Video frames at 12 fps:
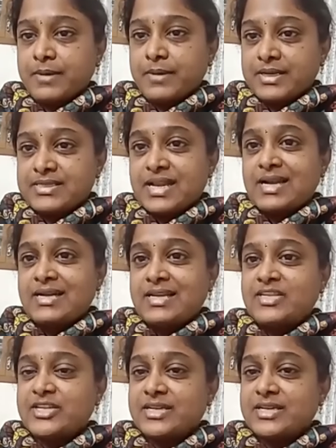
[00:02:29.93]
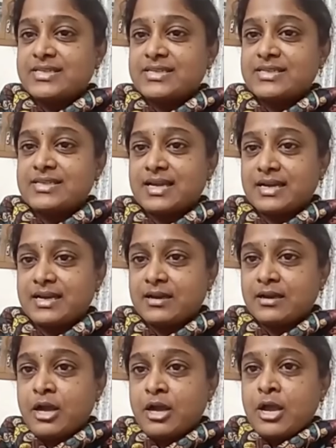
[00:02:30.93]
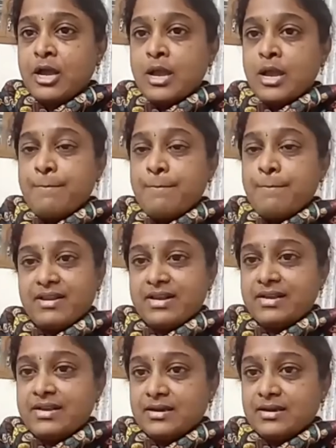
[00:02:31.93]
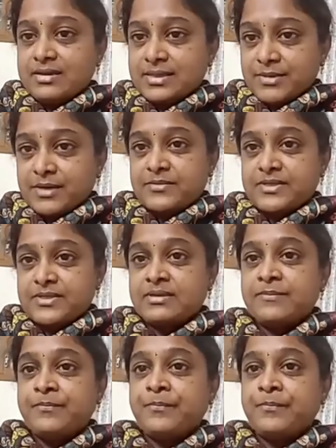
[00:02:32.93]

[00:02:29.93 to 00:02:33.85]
personality changes and behavioral symptoms.